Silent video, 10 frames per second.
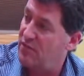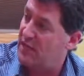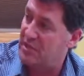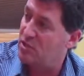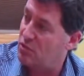
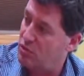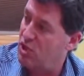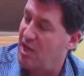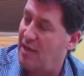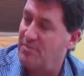eaten or
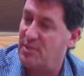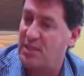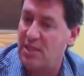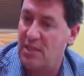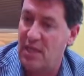shopped
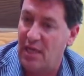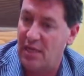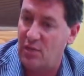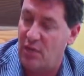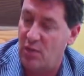in
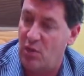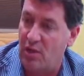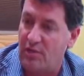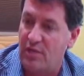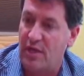Occoquan
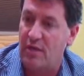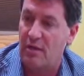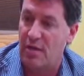while they're there,